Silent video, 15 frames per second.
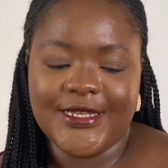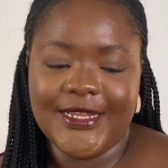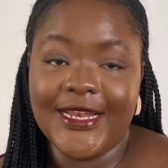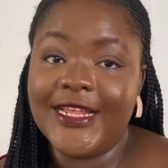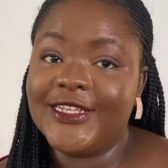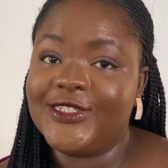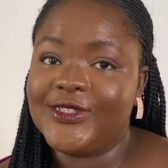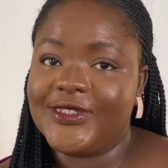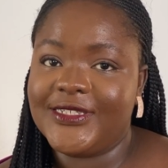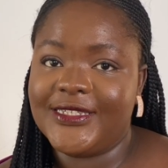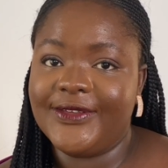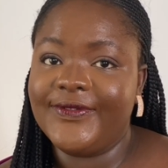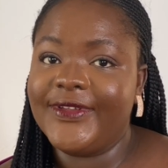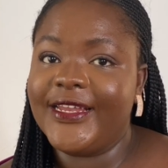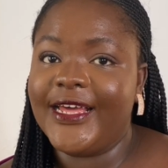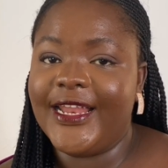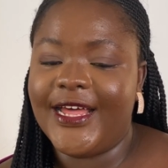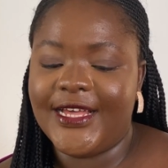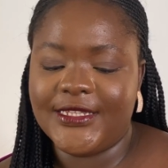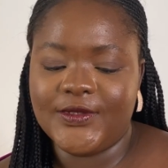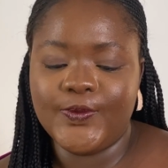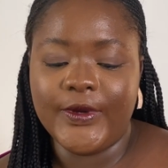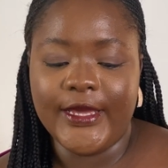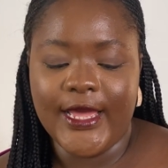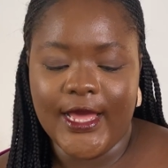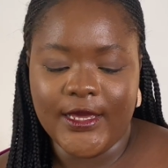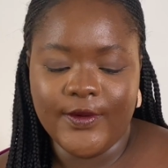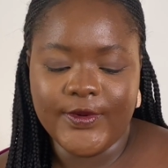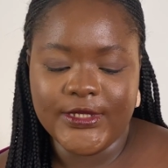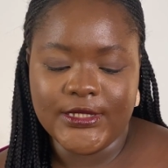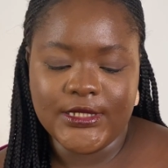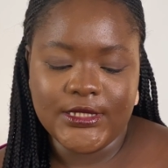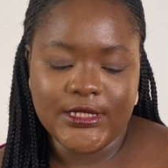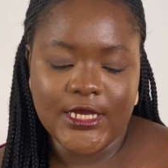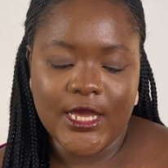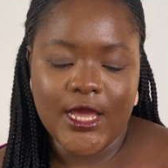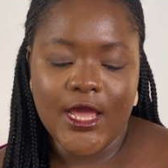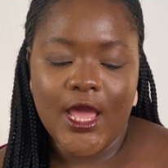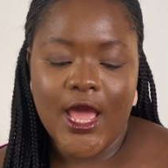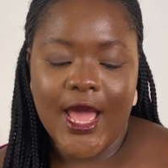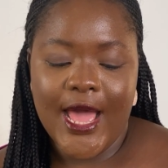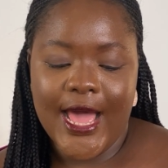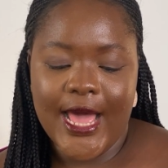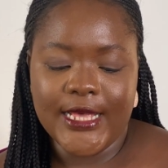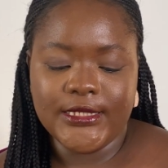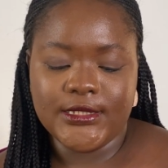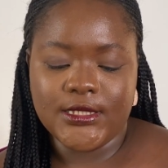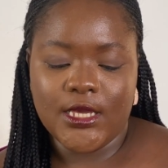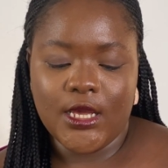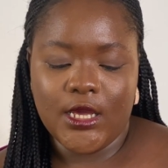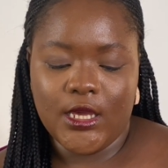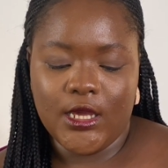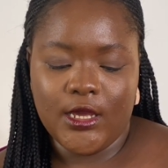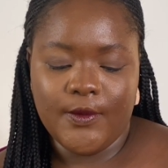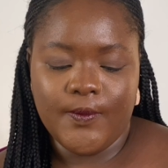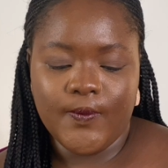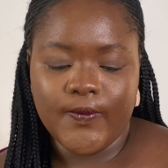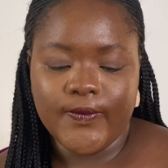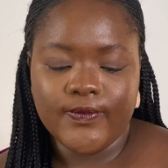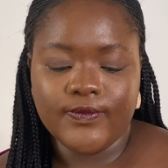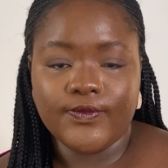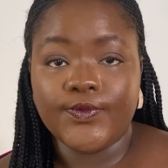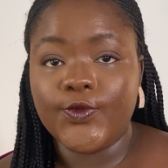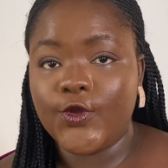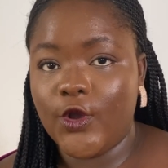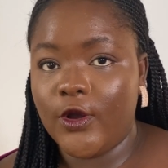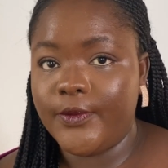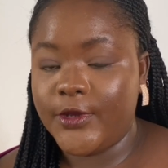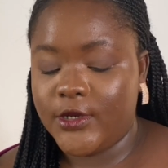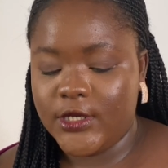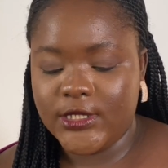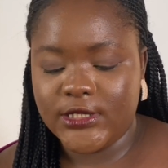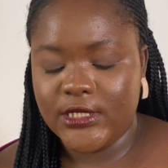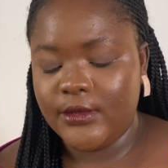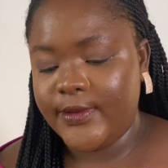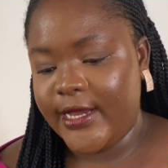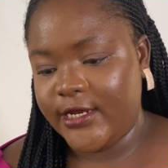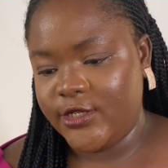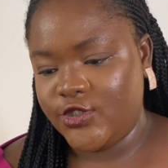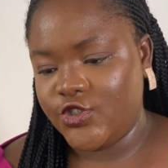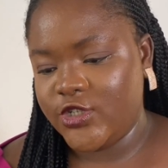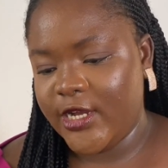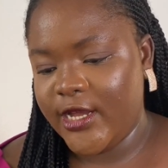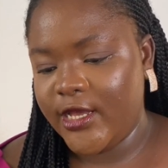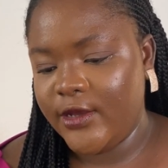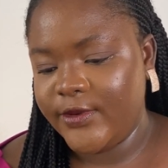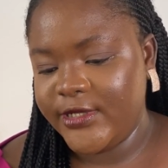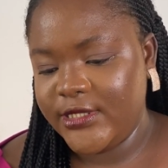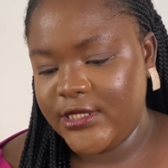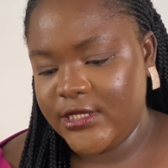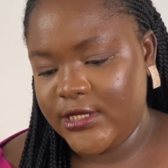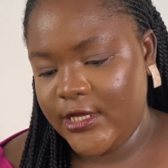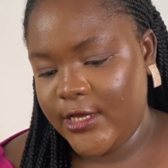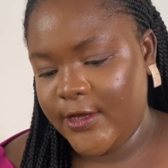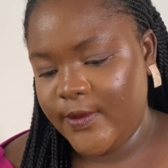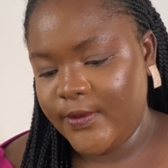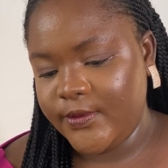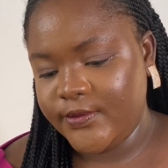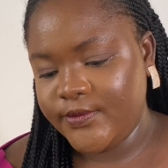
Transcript: Let's just leave it like that. But yeah, it was this year as a community manager. It was this year.